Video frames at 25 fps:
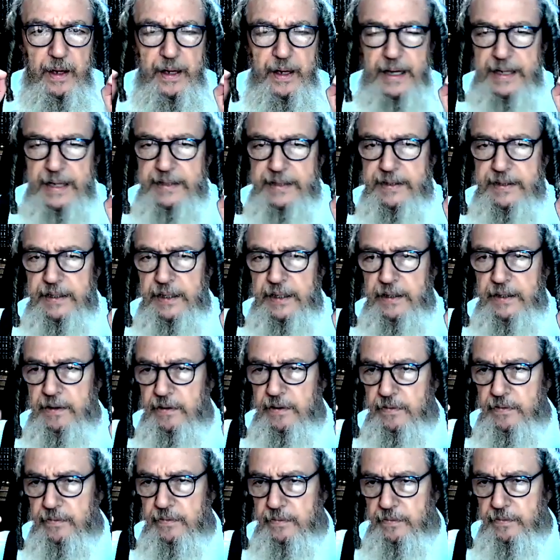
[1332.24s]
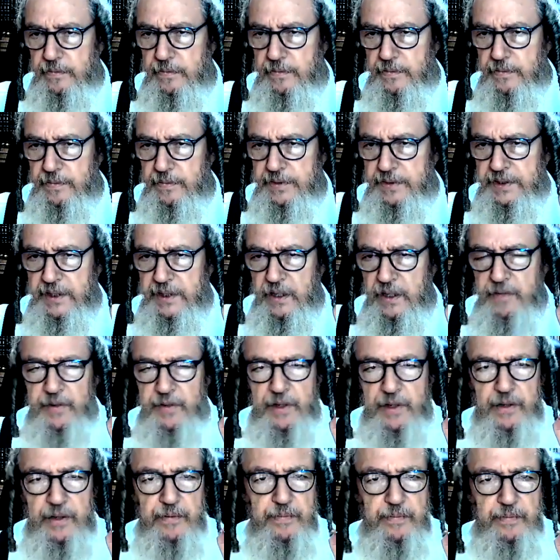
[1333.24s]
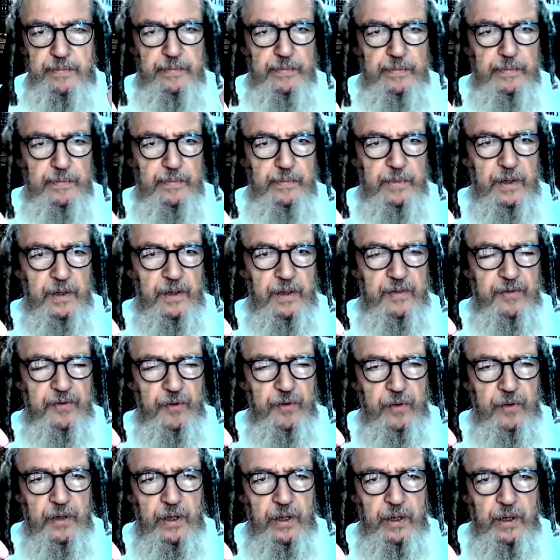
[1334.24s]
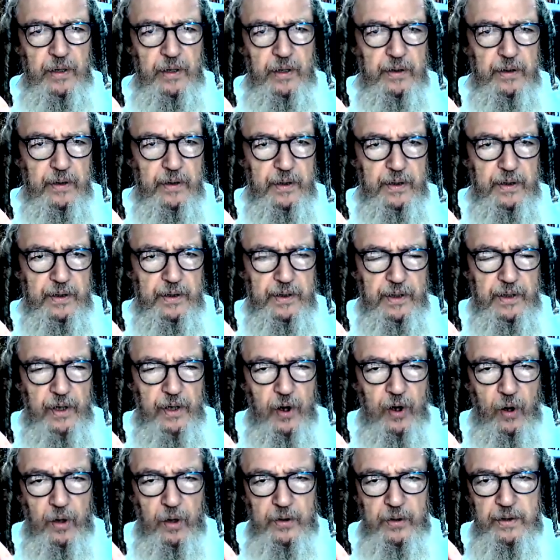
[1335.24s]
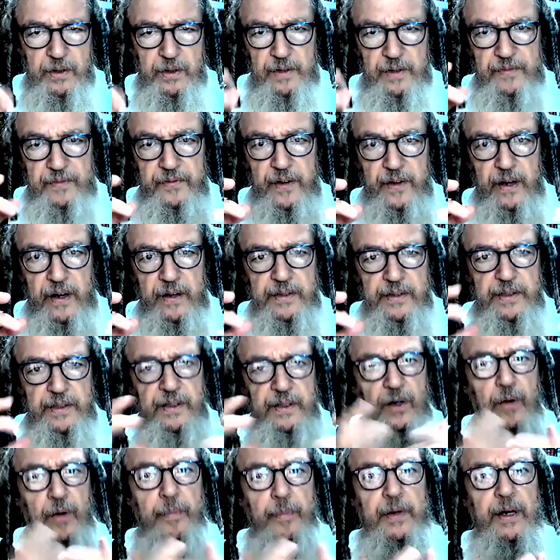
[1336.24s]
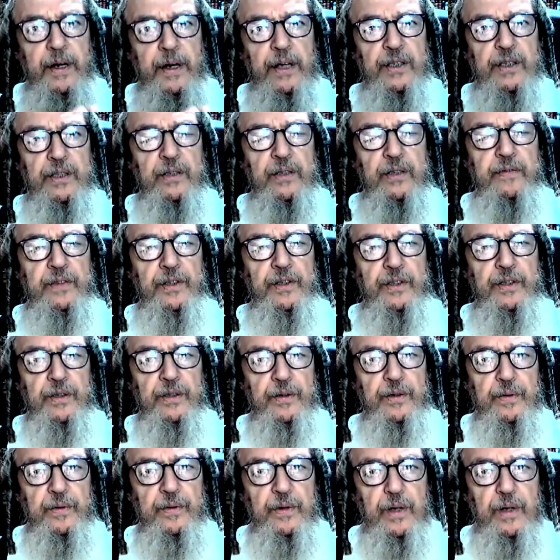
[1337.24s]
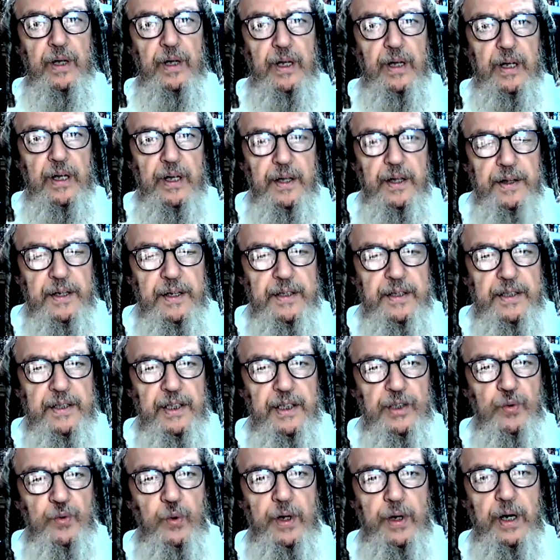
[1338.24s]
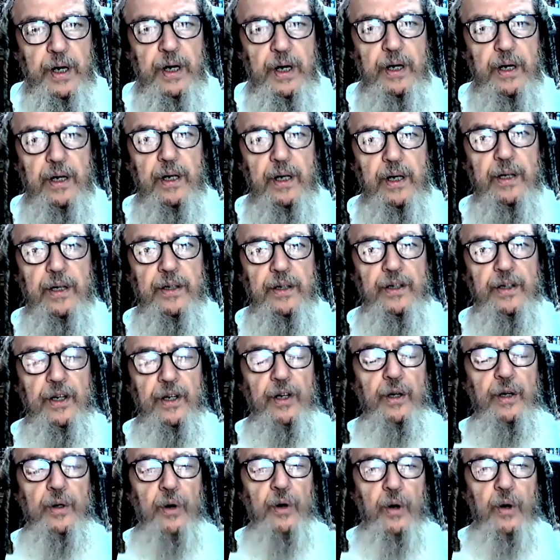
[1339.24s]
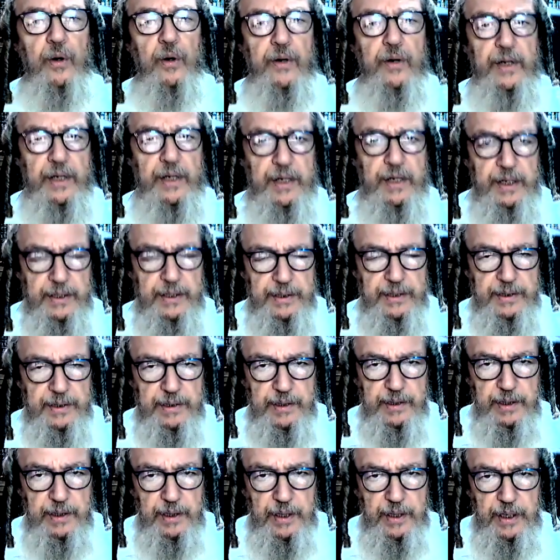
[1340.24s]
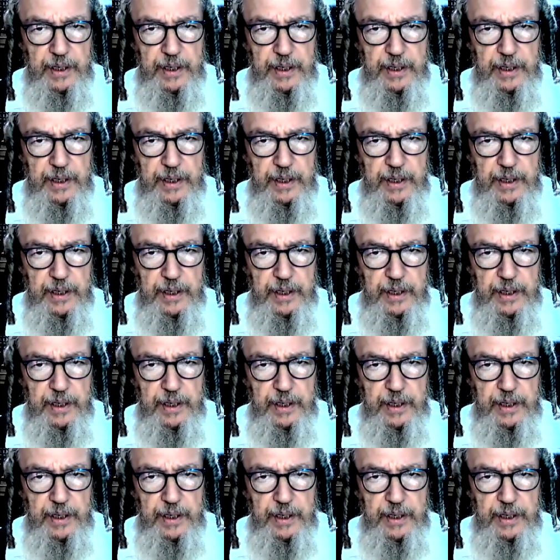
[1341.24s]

Chesed, silver, Gvura is gold, Tiferes is a combination of the two. This is where the glory is.